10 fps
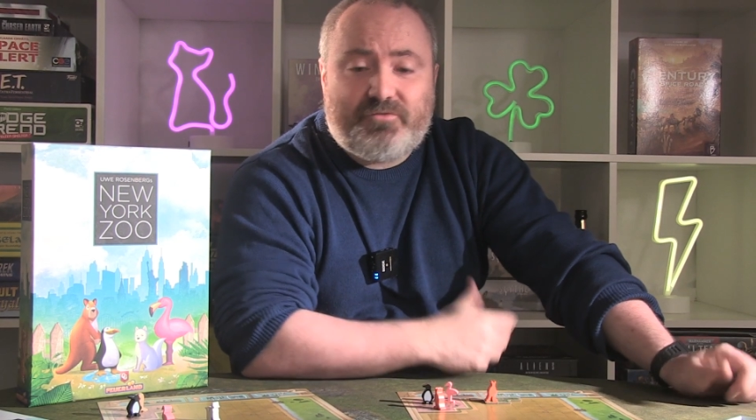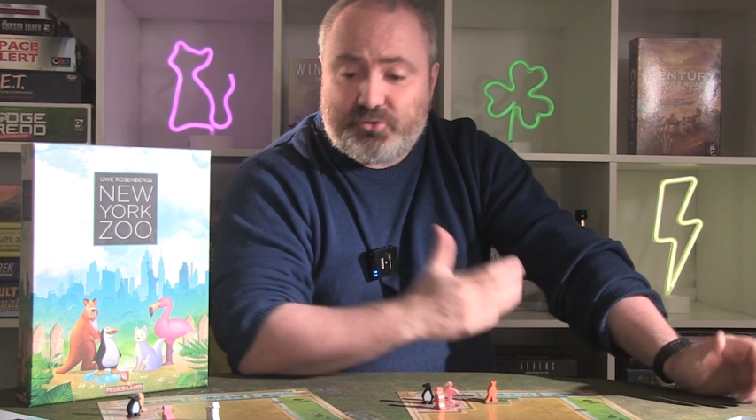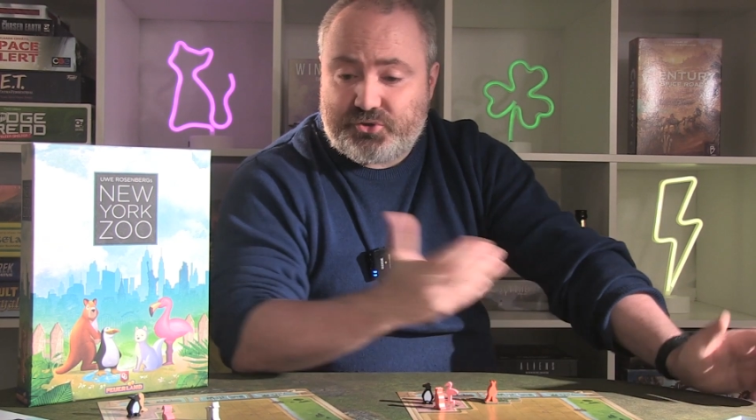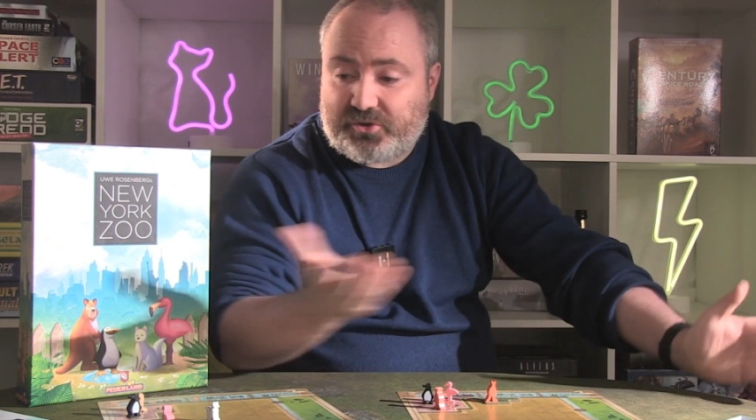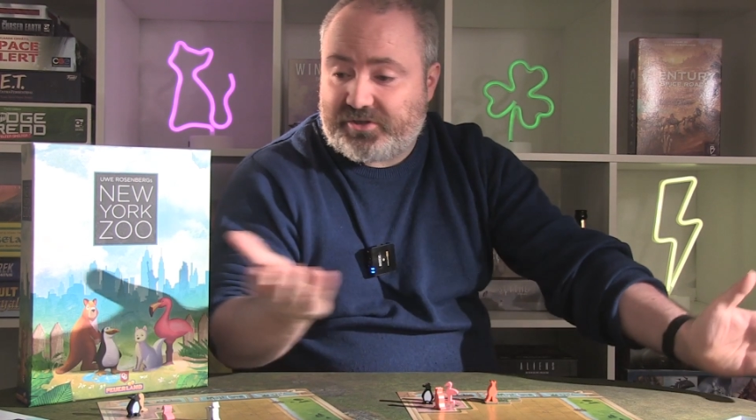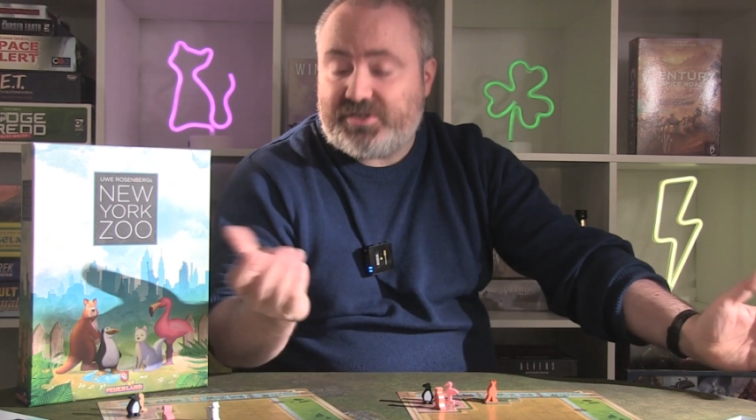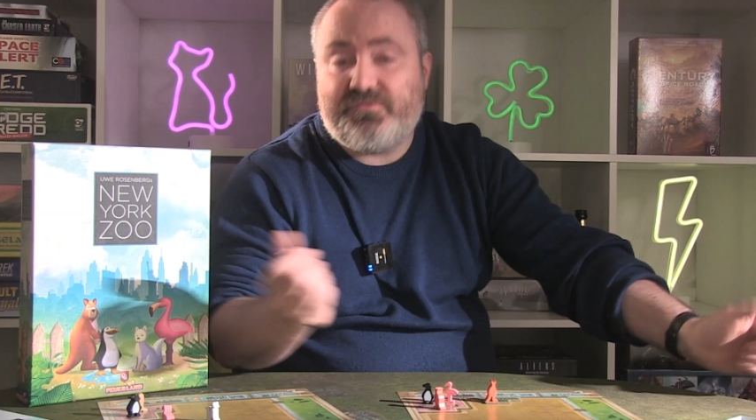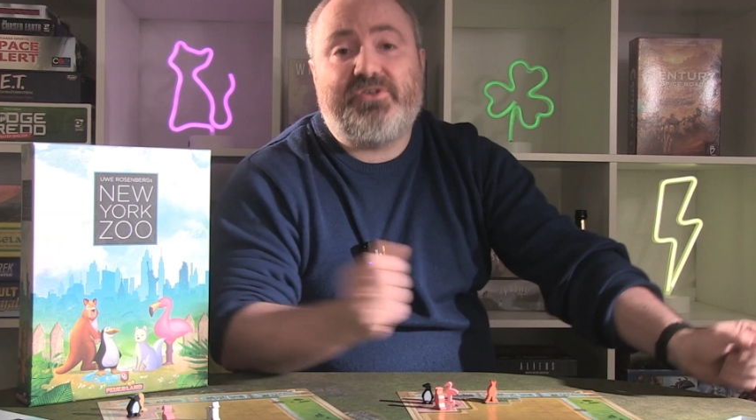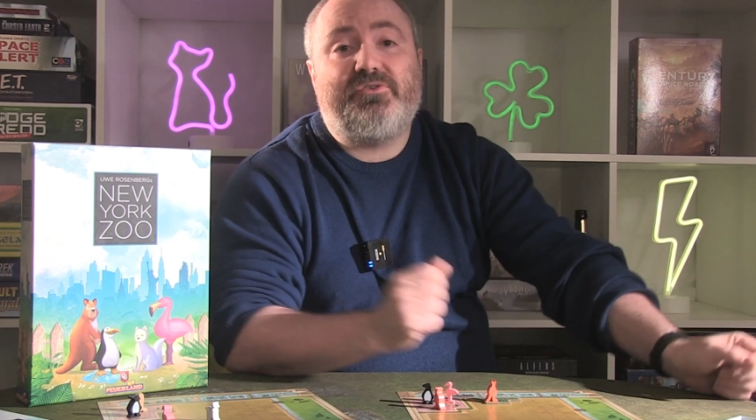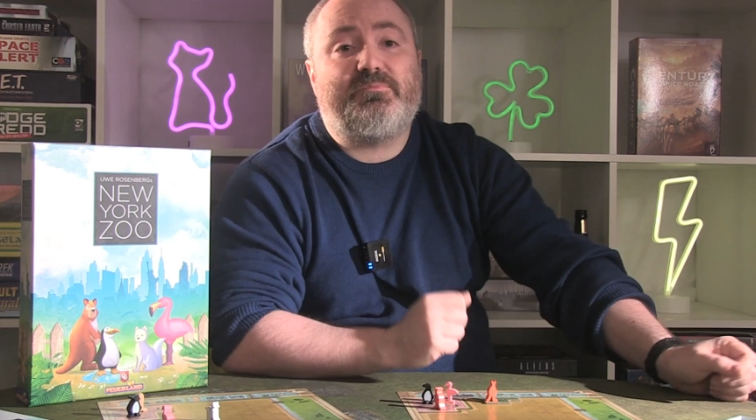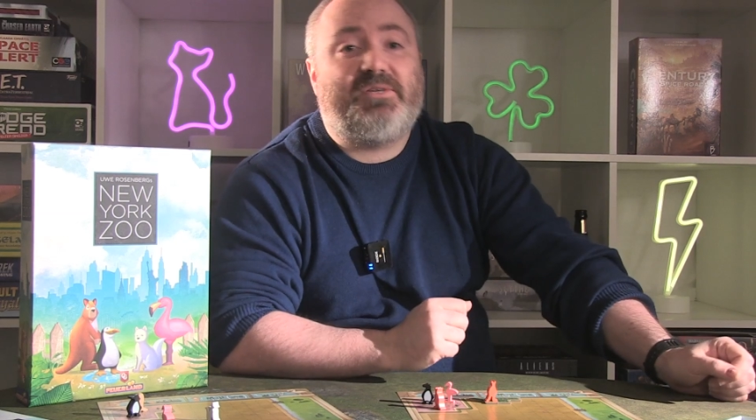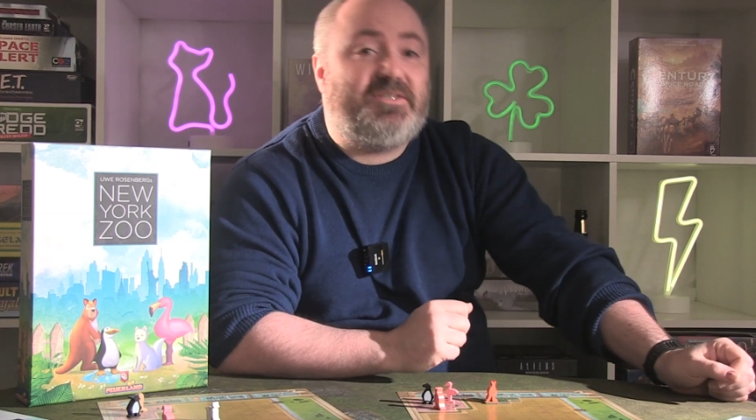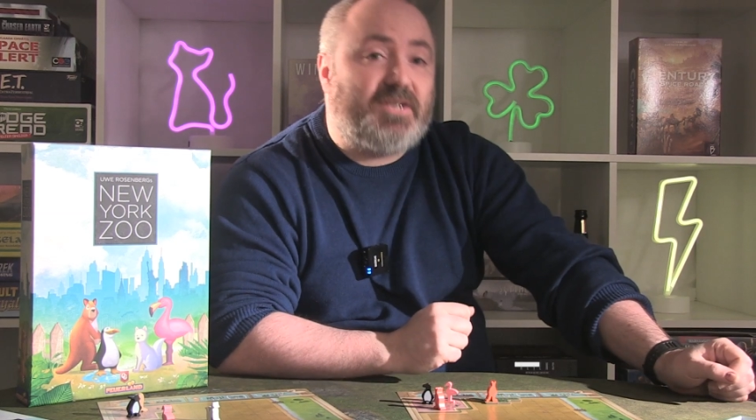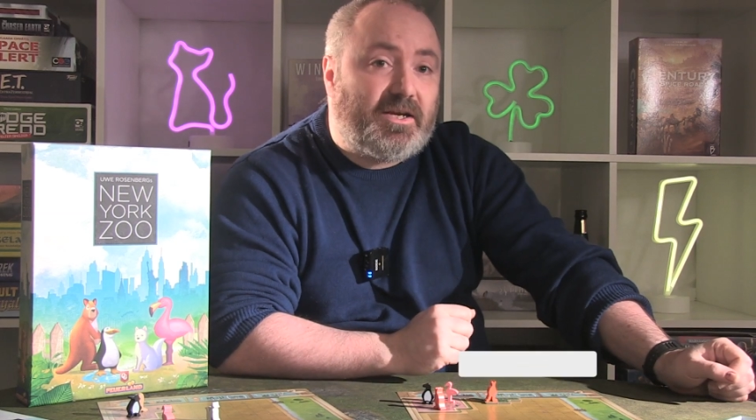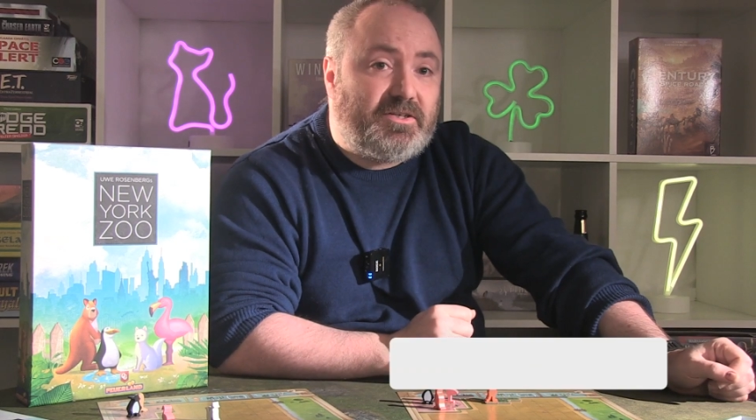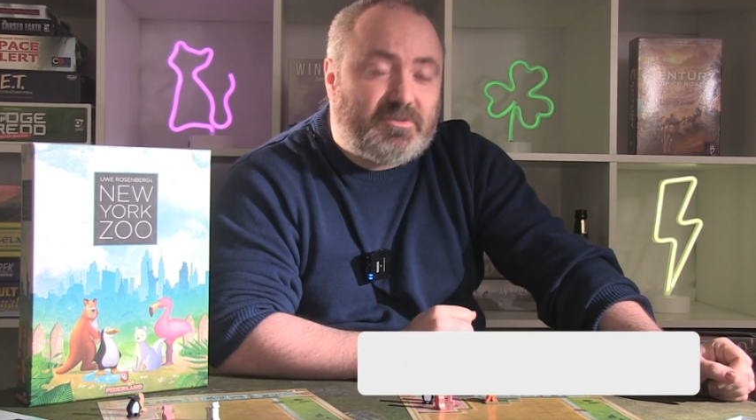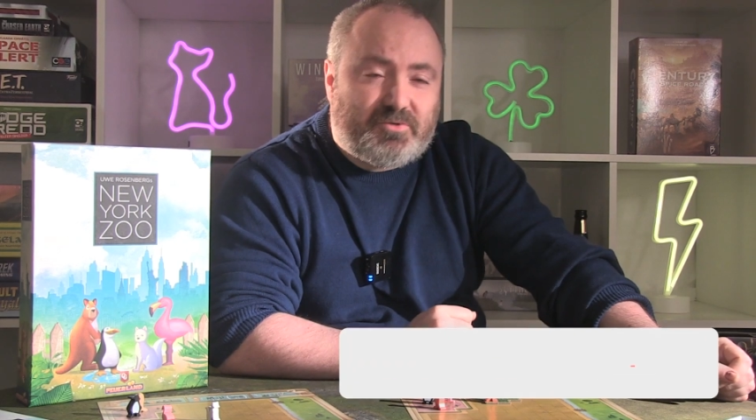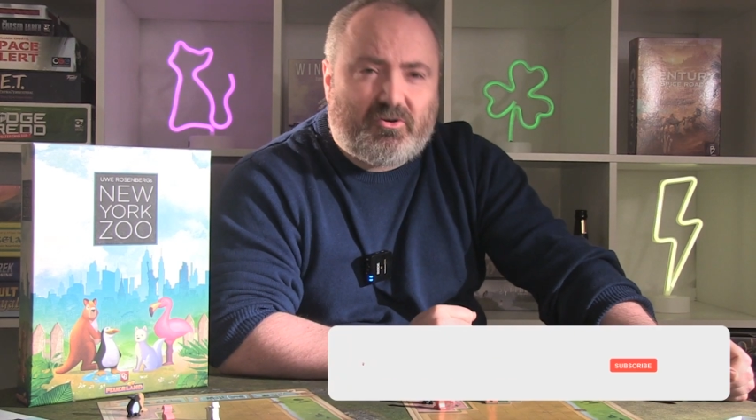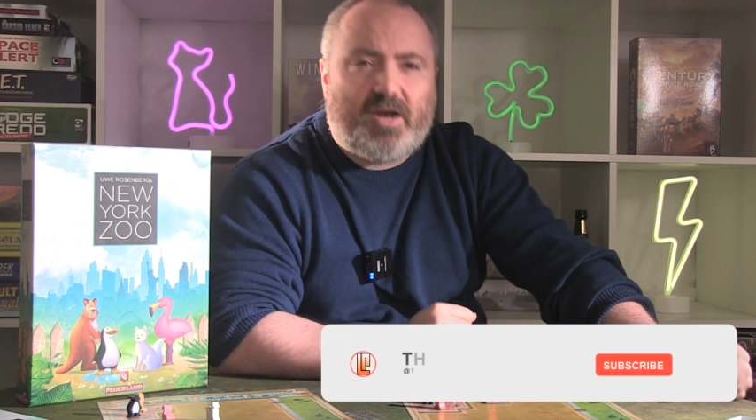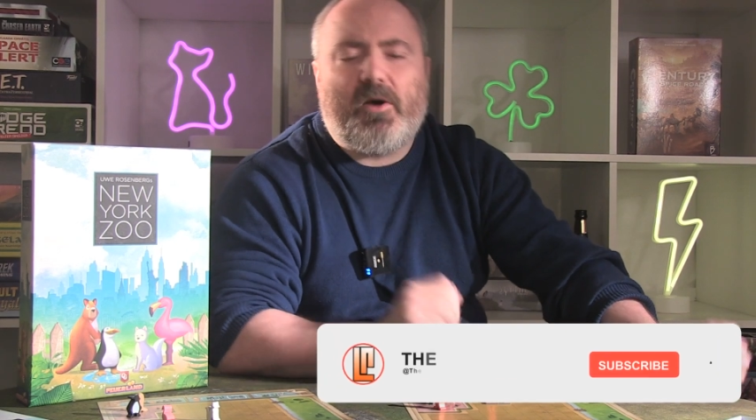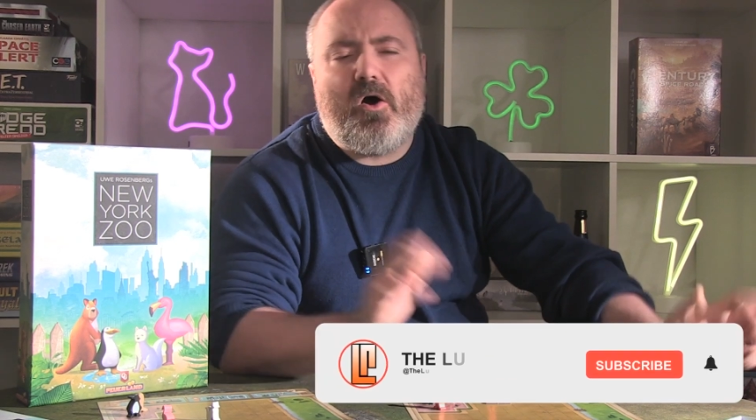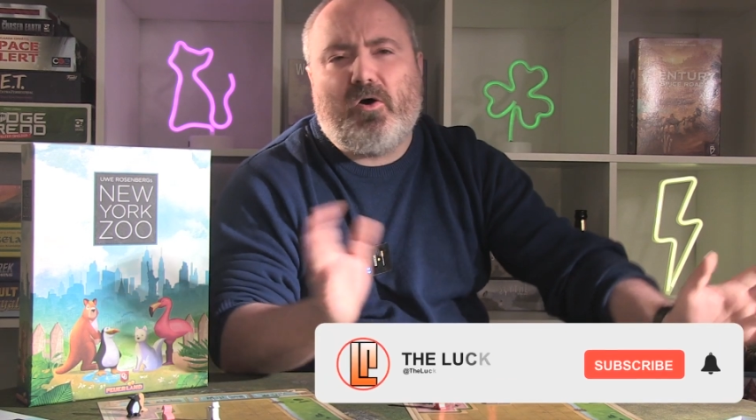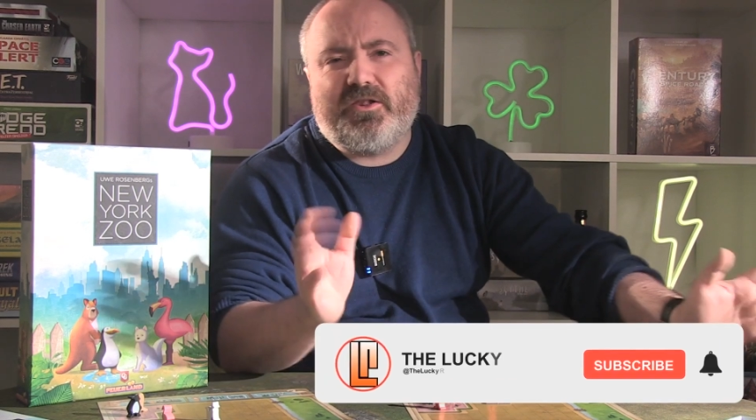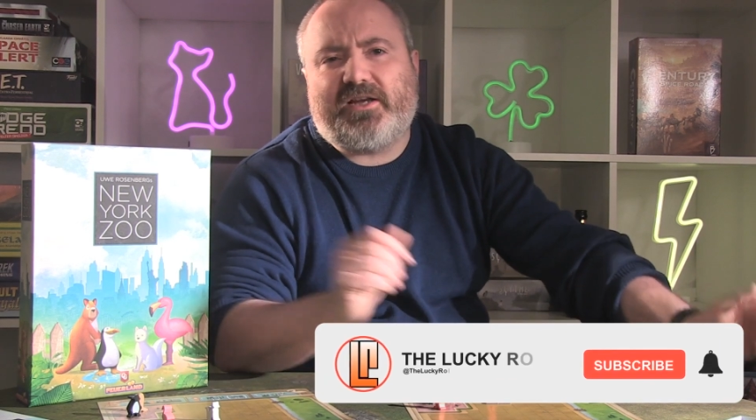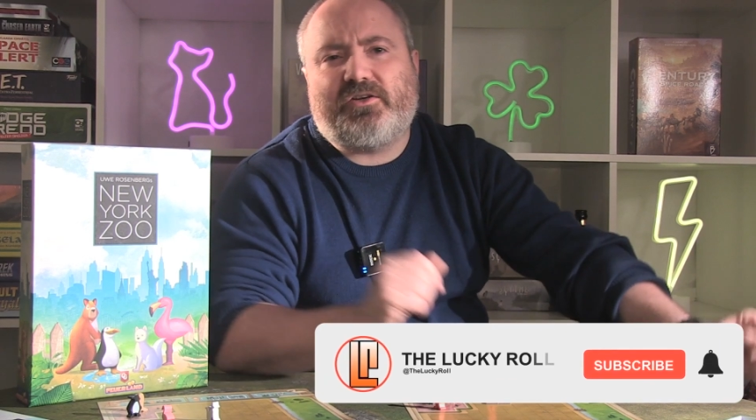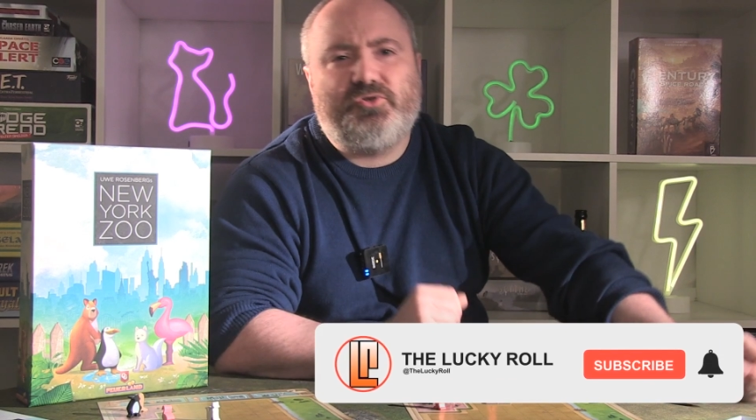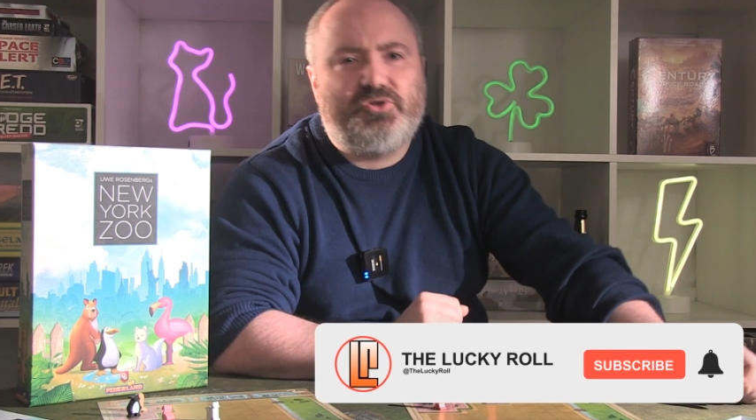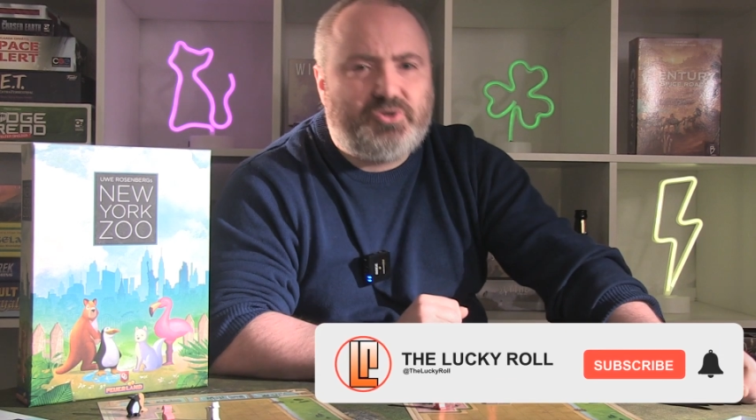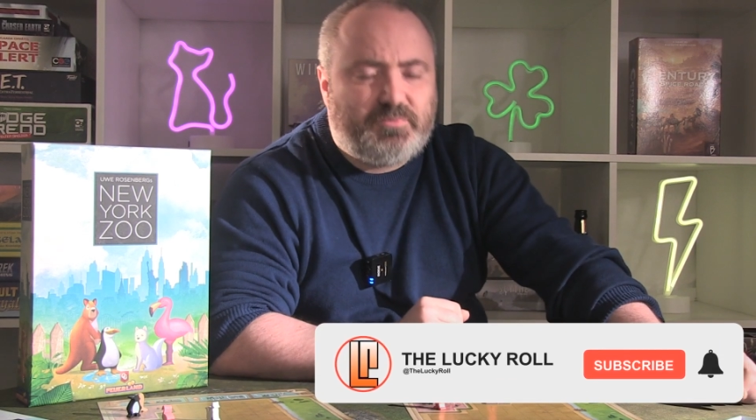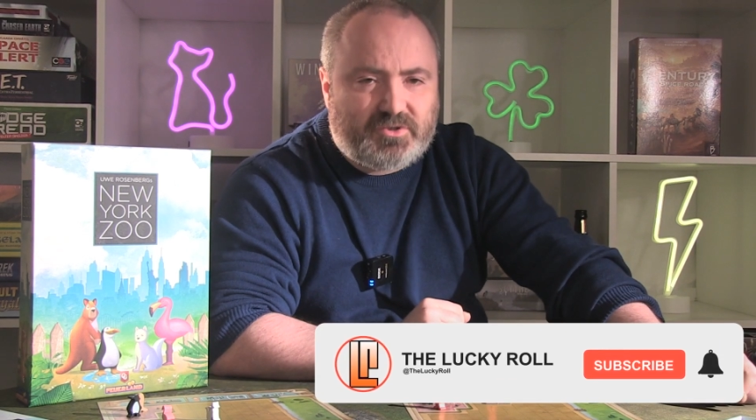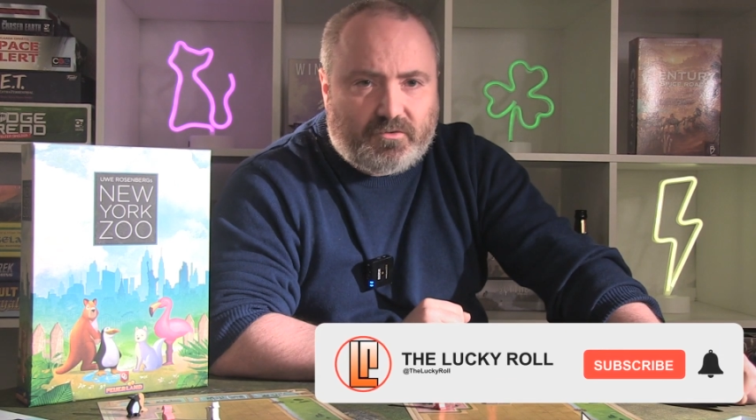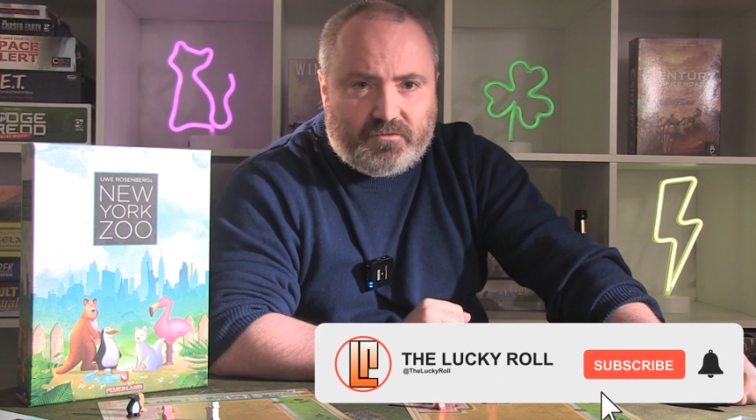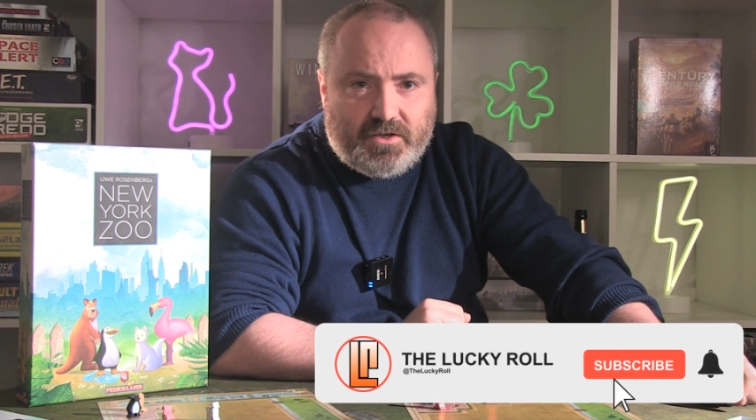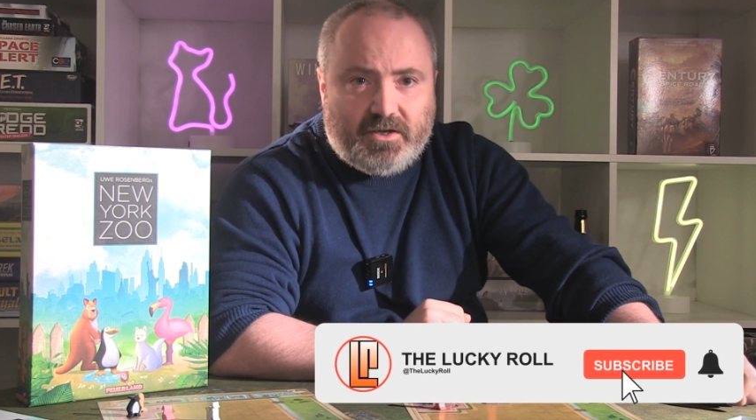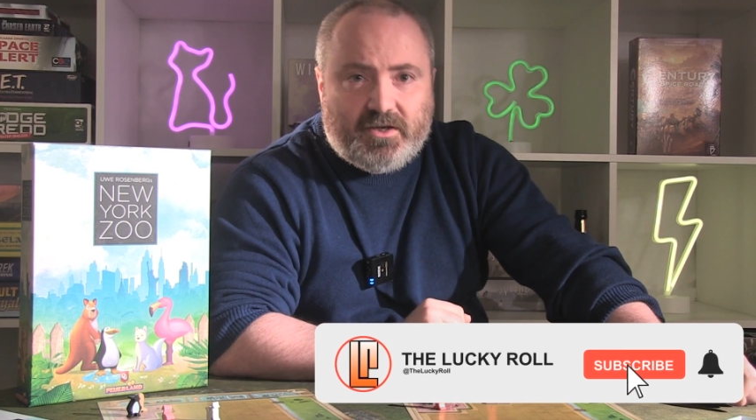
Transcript: If you enjoyed these videos, please like, subscribe, all that good YouTube stuff,